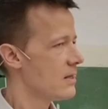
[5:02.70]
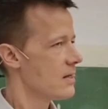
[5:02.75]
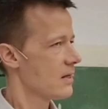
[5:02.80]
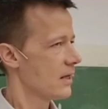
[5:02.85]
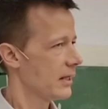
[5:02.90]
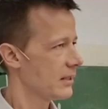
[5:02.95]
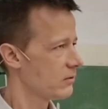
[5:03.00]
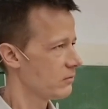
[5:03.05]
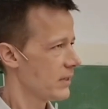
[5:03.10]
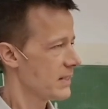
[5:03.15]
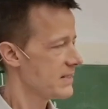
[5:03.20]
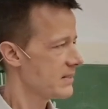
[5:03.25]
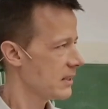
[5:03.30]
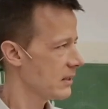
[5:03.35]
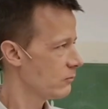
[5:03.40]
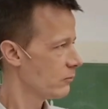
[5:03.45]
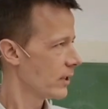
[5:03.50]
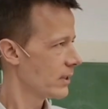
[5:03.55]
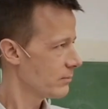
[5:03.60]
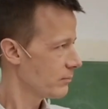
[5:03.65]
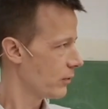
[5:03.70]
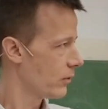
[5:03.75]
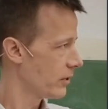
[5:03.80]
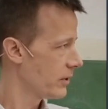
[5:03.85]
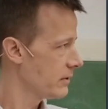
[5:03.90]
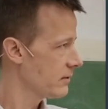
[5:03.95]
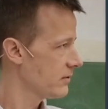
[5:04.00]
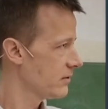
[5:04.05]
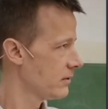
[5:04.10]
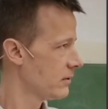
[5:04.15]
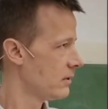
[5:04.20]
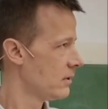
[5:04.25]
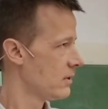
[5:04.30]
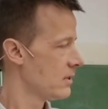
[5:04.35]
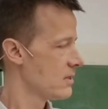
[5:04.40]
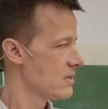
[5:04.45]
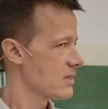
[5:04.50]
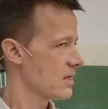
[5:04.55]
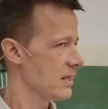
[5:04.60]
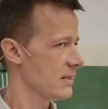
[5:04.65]
addressing one point
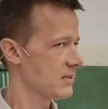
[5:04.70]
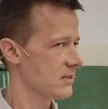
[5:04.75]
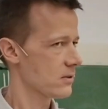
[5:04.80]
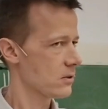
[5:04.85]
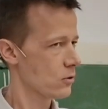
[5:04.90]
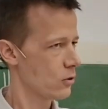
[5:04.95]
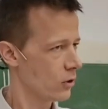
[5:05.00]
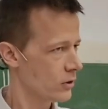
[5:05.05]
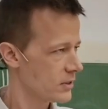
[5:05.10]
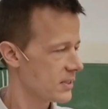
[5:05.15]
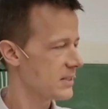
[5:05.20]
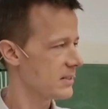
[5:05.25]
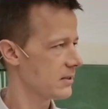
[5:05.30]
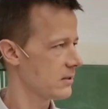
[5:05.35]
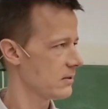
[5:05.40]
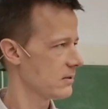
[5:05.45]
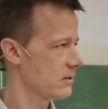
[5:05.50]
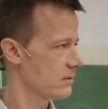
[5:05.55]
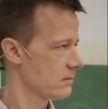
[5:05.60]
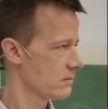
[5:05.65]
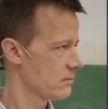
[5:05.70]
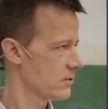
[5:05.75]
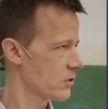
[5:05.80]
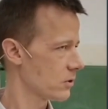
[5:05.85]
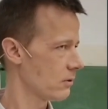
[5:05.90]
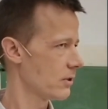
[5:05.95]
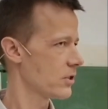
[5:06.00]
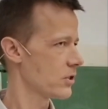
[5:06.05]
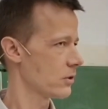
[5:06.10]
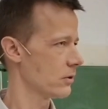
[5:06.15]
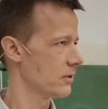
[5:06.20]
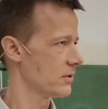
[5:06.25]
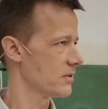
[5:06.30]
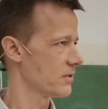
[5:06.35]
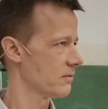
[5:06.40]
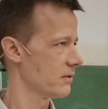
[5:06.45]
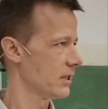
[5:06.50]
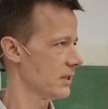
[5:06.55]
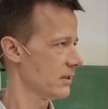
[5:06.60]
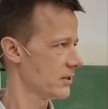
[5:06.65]
has constant storage cost,
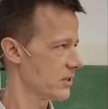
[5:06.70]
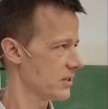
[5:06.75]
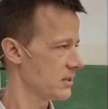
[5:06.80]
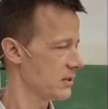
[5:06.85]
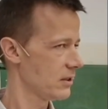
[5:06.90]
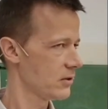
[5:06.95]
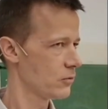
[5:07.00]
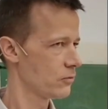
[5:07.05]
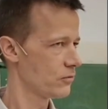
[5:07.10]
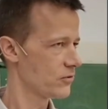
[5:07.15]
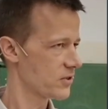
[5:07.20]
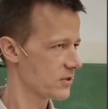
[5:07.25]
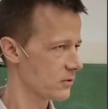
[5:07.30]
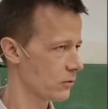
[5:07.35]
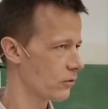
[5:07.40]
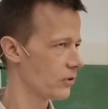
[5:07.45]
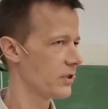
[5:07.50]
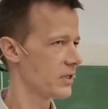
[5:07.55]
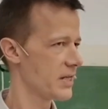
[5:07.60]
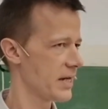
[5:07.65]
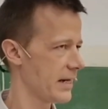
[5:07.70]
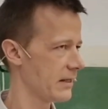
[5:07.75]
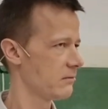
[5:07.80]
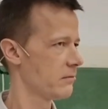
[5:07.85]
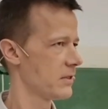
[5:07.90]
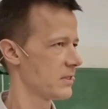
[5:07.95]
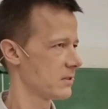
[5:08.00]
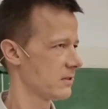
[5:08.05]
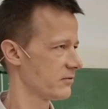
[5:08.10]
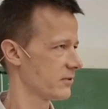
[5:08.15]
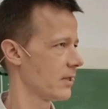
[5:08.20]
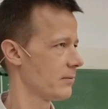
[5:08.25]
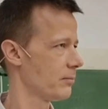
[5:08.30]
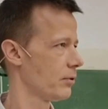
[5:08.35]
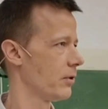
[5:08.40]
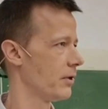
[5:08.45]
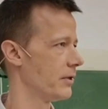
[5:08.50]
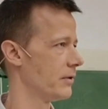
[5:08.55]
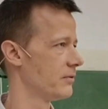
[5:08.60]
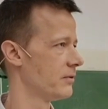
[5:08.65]
right? I just need to store the address of that
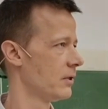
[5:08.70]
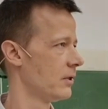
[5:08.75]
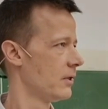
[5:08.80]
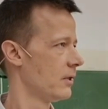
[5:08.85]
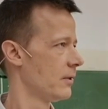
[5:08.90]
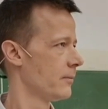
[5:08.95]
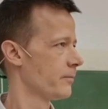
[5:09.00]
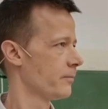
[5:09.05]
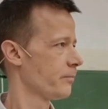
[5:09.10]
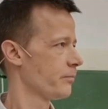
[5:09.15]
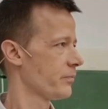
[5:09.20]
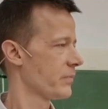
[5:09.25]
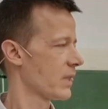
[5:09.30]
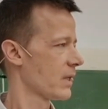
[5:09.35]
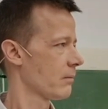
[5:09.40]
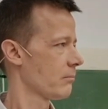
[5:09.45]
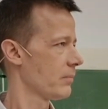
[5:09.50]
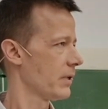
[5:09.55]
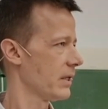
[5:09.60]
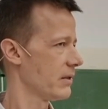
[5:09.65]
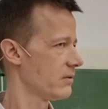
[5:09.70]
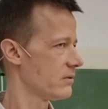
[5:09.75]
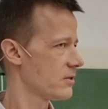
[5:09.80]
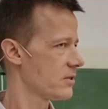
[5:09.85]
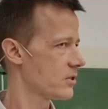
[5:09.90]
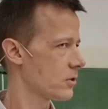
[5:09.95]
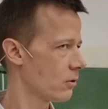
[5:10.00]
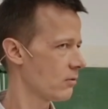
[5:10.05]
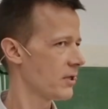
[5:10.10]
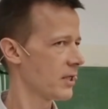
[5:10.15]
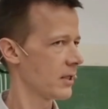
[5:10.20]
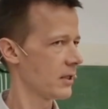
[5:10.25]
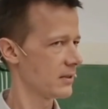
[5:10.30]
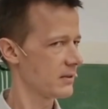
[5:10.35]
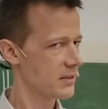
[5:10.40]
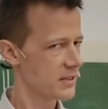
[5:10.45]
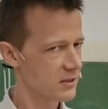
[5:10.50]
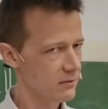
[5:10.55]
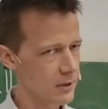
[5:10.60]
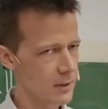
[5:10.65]
point. But storing a
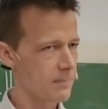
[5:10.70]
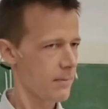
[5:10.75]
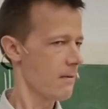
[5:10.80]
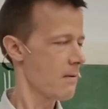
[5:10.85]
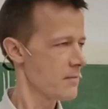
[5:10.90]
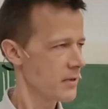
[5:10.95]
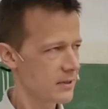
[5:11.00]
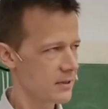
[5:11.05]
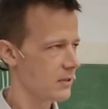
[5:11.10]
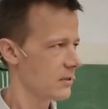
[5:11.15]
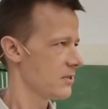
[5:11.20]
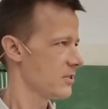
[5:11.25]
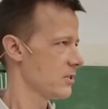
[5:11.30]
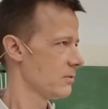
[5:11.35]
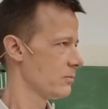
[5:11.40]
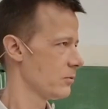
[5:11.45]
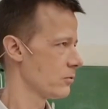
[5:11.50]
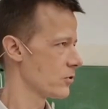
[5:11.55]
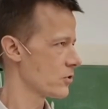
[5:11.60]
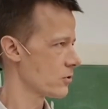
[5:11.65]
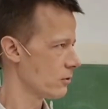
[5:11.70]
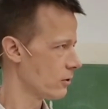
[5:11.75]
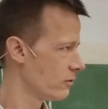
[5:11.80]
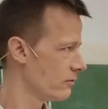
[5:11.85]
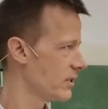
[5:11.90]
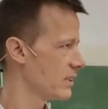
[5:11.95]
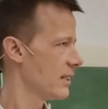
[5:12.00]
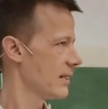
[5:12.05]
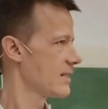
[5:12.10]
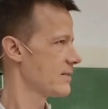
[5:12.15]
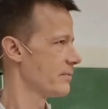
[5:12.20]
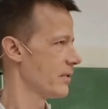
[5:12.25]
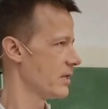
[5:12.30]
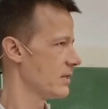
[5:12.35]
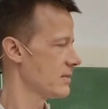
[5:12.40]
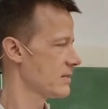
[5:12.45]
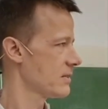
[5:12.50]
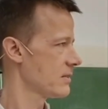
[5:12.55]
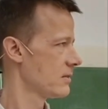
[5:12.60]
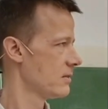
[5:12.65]
discrete probability distribution over that
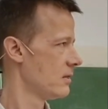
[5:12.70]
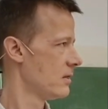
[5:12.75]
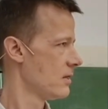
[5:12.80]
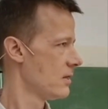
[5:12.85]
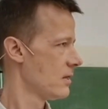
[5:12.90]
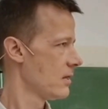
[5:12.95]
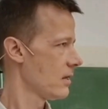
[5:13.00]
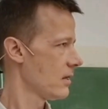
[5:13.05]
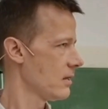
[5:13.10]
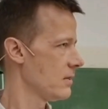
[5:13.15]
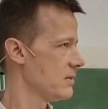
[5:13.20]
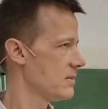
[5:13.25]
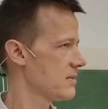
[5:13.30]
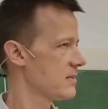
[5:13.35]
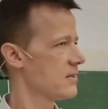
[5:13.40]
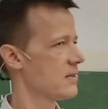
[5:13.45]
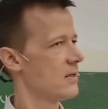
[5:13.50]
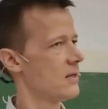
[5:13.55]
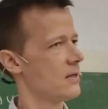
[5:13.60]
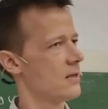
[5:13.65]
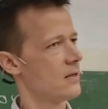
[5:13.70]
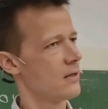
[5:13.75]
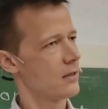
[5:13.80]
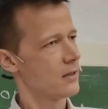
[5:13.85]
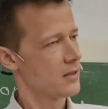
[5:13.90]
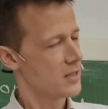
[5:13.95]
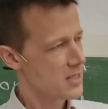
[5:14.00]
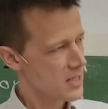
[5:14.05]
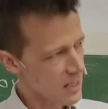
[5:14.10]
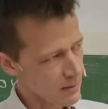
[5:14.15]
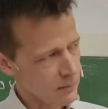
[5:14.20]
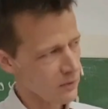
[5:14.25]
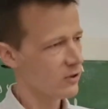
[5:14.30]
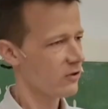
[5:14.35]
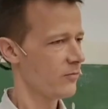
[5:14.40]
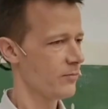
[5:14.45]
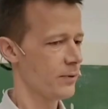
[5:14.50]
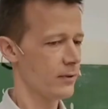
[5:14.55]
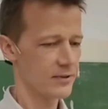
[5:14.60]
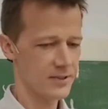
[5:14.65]
space is number
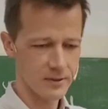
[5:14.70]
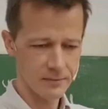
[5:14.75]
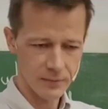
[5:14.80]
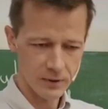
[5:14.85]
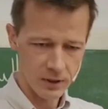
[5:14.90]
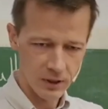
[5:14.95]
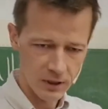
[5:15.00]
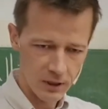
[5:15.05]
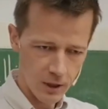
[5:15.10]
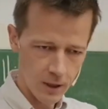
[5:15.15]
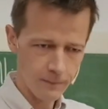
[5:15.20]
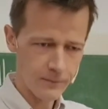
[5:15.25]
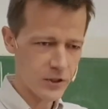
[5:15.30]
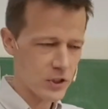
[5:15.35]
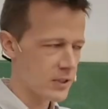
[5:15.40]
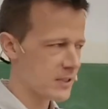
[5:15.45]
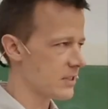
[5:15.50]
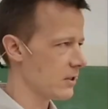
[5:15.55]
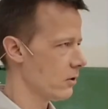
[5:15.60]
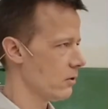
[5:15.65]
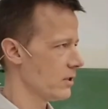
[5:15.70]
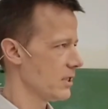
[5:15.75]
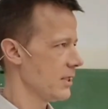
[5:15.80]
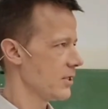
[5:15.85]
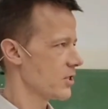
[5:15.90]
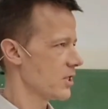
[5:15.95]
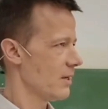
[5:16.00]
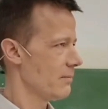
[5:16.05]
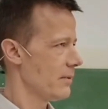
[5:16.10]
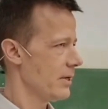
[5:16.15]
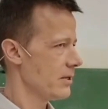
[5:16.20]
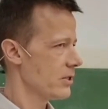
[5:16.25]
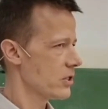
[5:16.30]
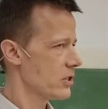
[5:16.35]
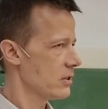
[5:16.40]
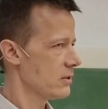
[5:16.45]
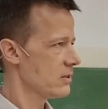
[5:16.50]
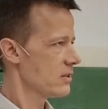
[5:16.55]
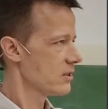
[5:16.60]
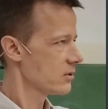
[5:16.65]
of possible options along each
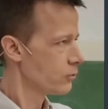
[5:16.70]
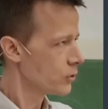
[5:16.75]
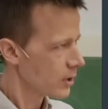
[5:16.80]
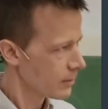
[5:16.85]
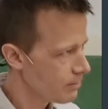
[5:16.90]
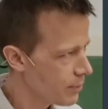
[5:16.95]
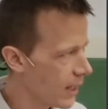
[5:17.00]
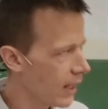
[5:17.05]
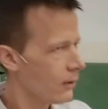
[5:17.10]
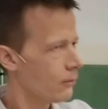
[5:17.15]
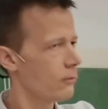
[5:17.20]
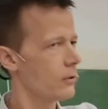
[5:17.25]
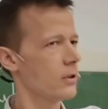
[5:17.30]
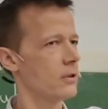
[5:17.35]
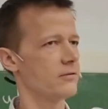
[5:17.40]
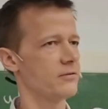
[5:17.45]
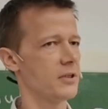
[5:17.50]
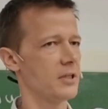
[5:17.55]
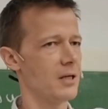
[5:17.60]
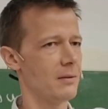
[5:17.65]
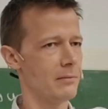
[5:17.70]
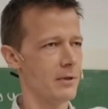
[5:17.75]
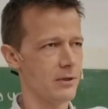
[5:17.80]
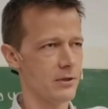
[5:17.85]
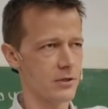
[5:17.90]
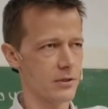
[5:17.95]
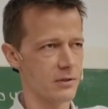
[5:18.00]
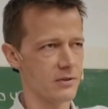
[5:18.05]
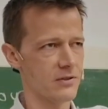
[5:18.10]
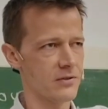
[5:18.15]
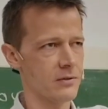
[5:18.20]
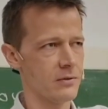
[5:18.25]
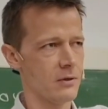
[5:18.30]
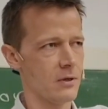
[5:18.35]
dimensions to the power of the dimensions.